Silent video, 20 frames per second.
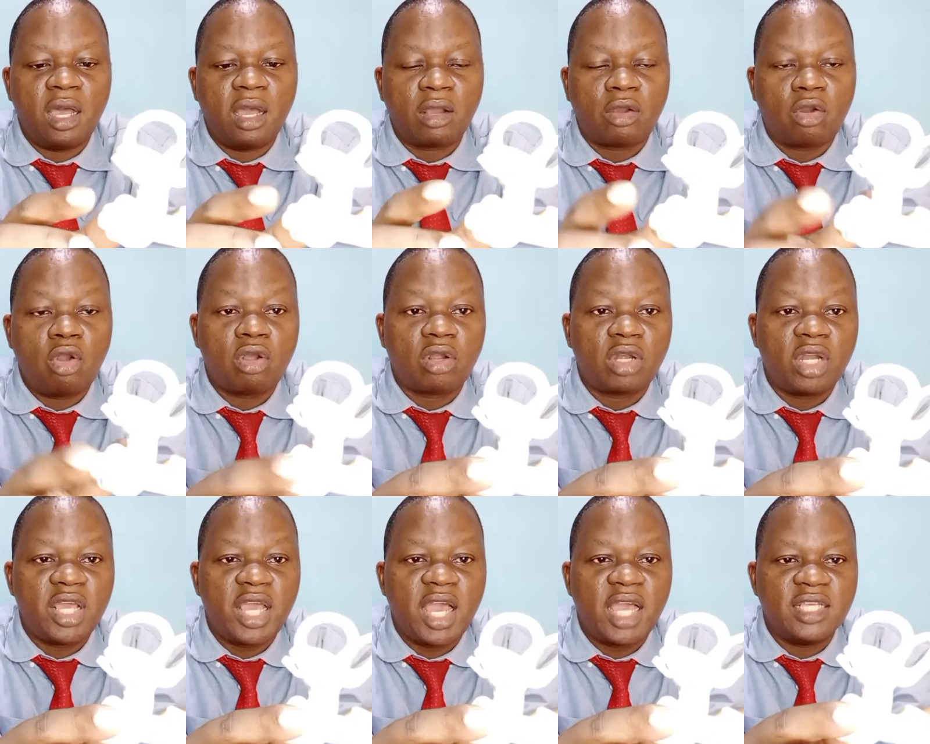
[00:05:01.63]

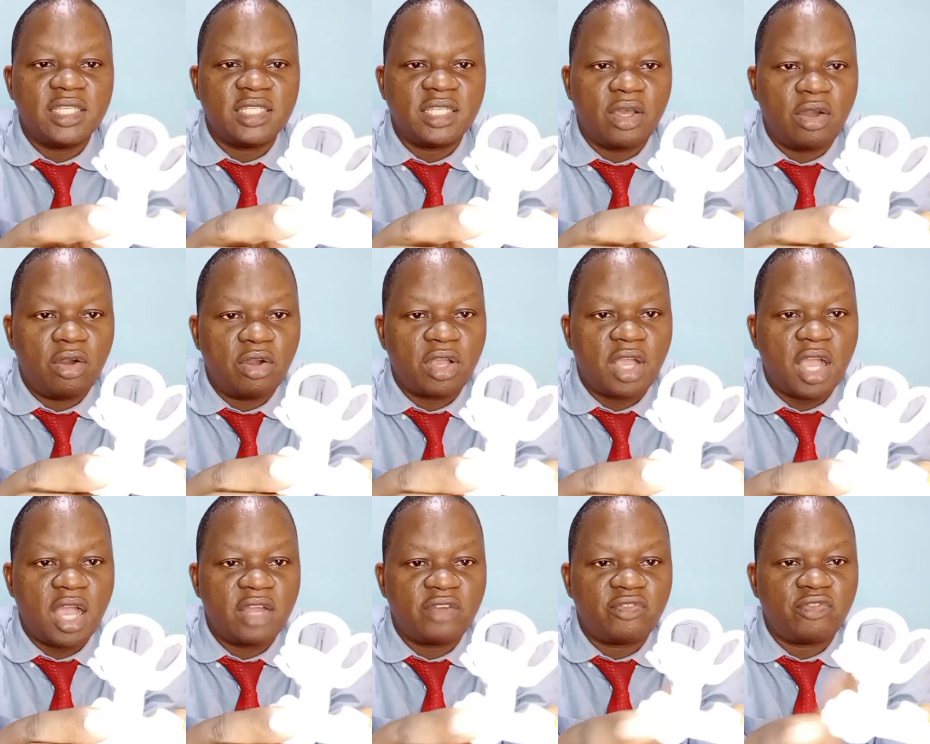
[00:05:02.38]
cochlea is the
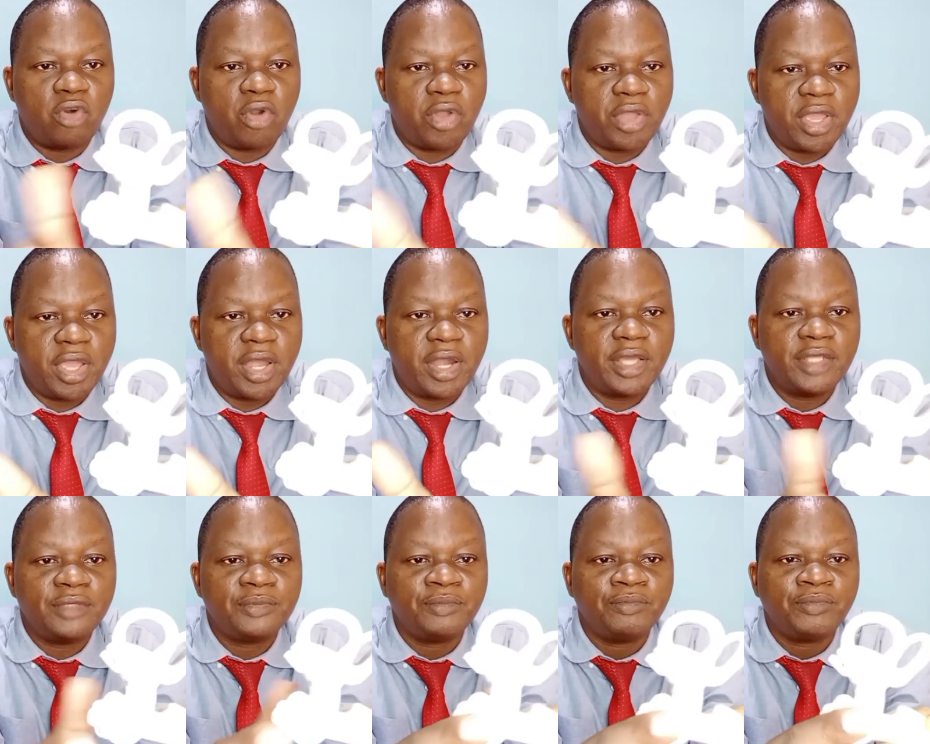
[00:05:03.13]
organ for
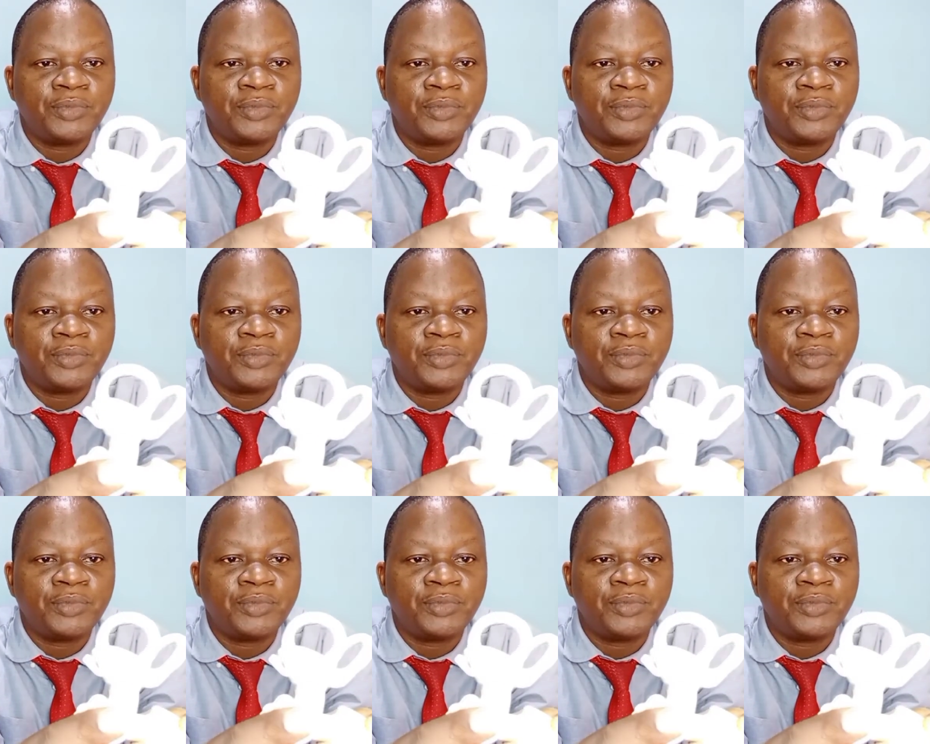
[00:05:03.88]
hearing,